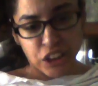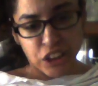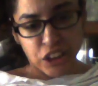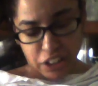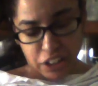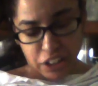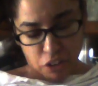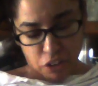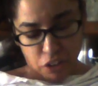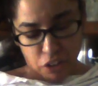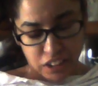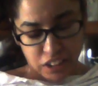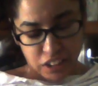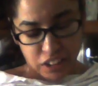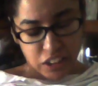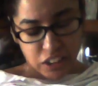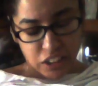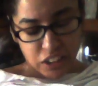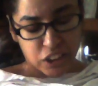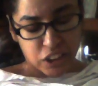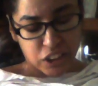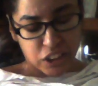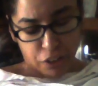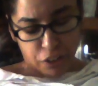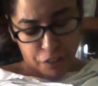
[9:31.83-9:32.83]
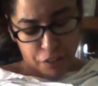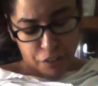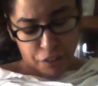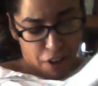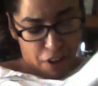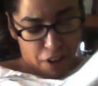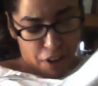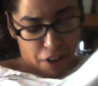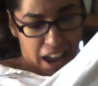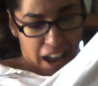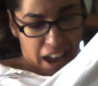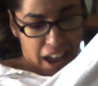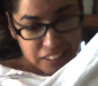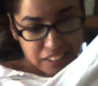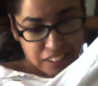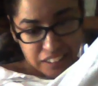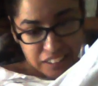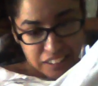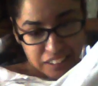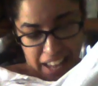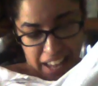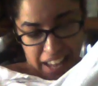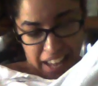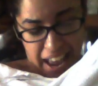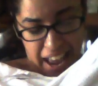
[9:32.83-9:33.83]
on to show you guys
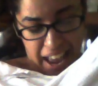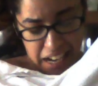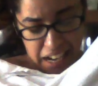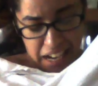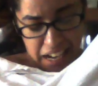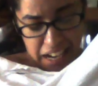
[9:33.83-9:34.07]
that